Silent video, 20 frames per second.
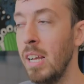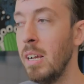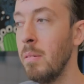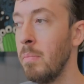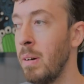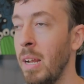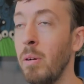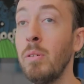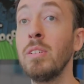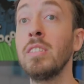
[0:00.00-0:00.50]

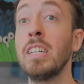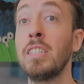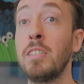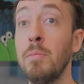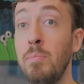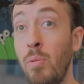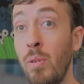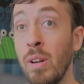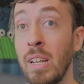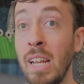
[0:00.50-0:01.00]
But I always like to
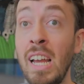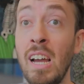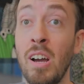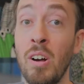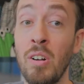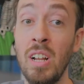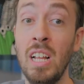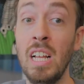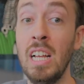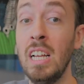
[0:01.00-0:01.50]
point
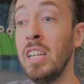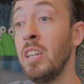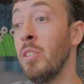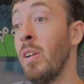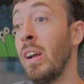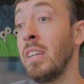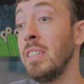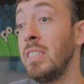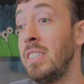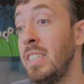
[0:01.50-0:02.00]
out, you
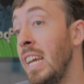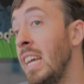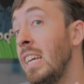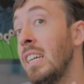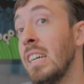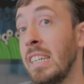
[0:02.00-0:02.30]
know, I could take